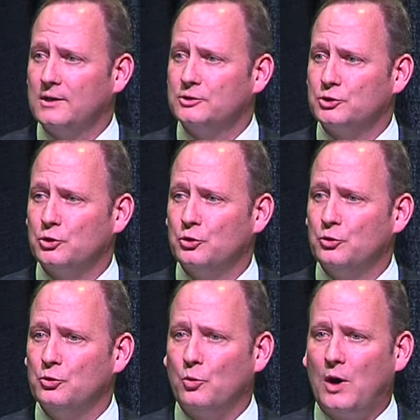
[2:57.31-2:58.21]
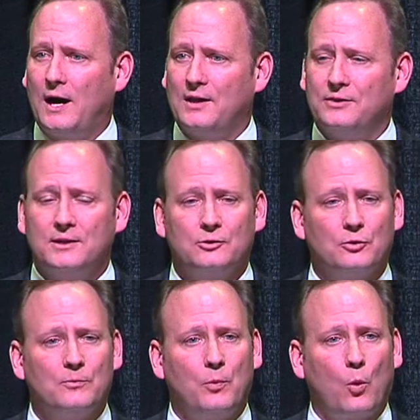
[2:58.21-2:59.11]
2, why I think they're
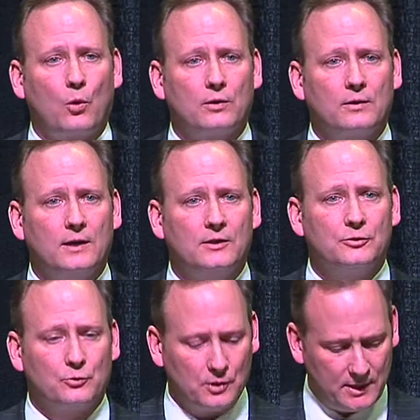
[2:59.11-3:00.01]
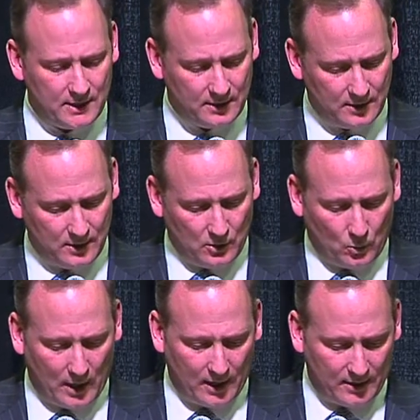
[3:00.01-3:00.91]
important, and 3,
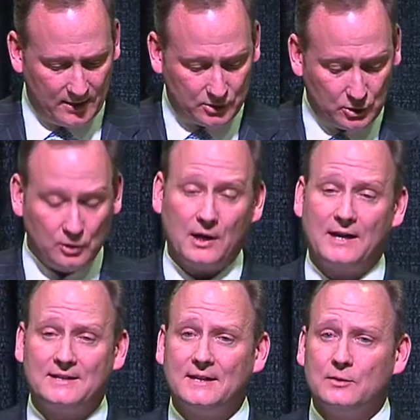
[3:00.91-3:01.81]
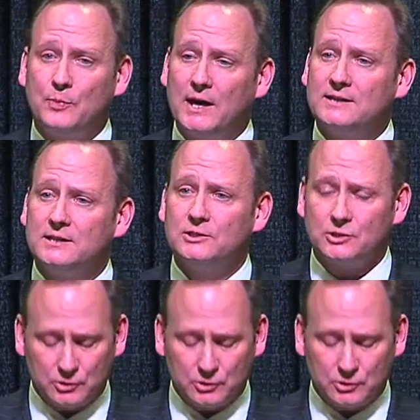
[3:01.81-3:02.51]
why it's a good idea to pay attention